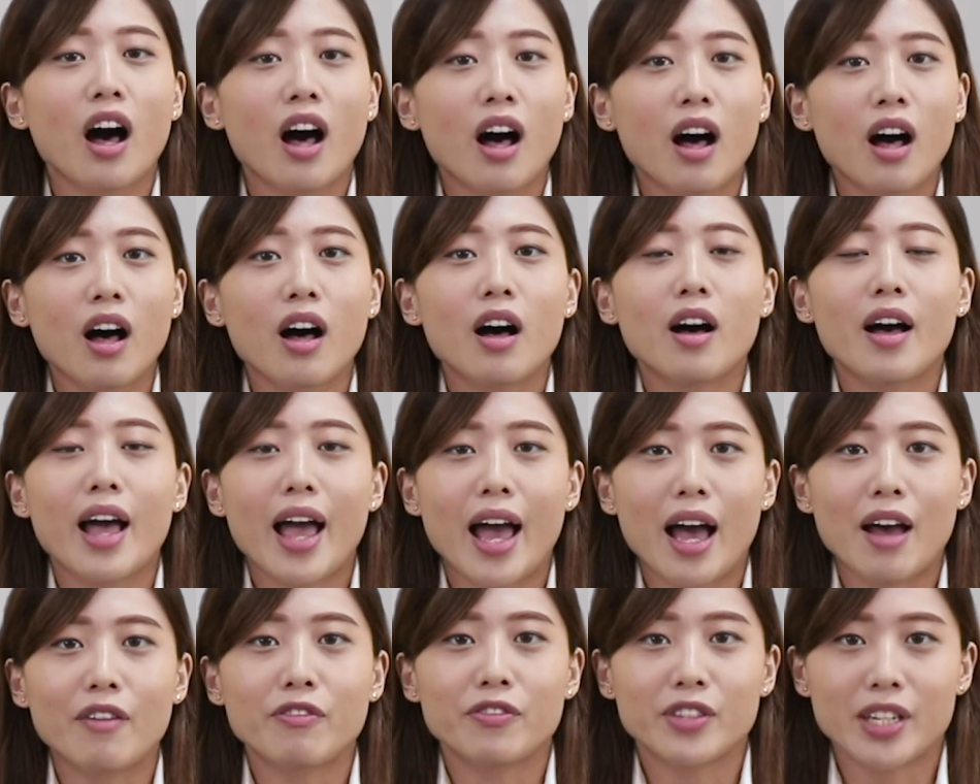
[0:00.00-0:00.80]
all
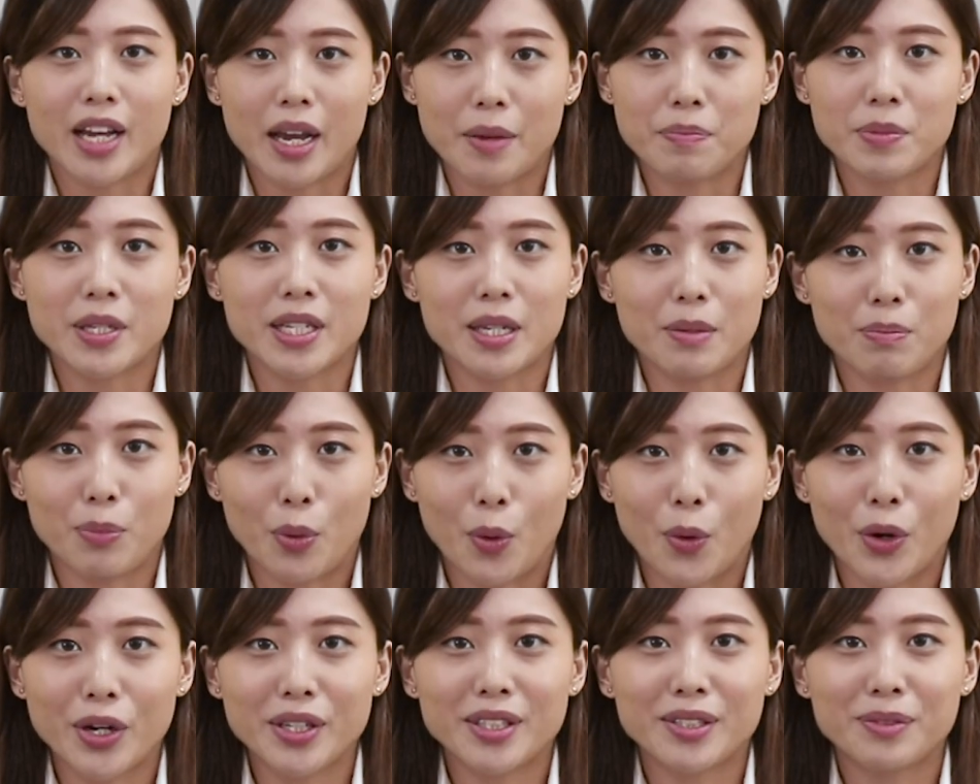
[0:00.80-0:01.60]
have Type-C
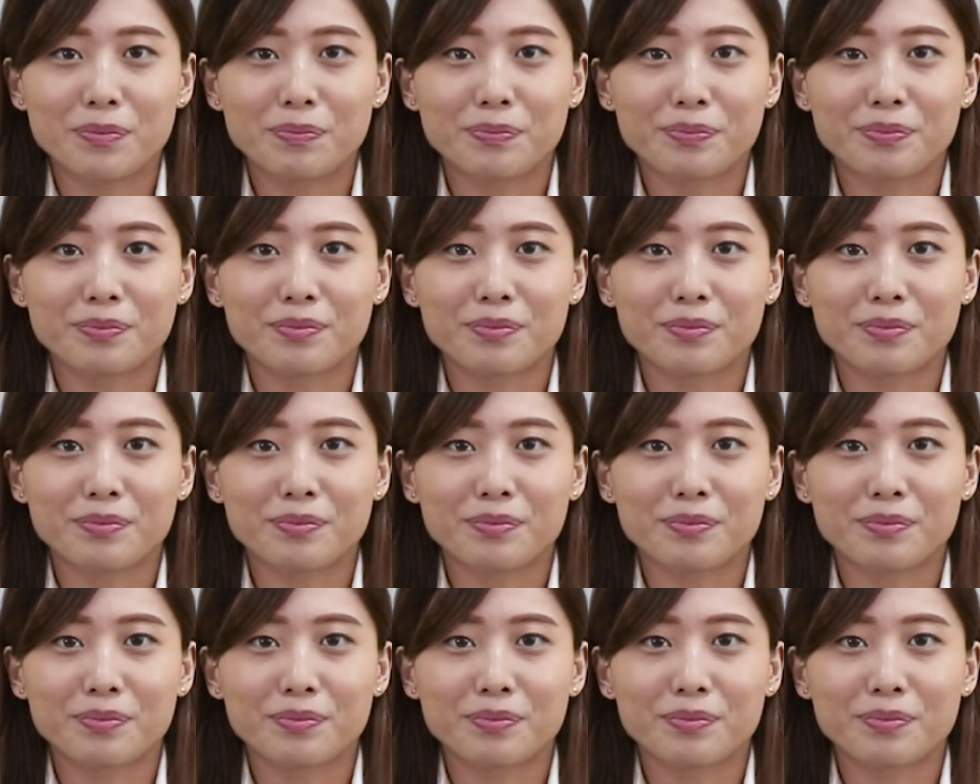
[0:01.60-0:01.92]
port.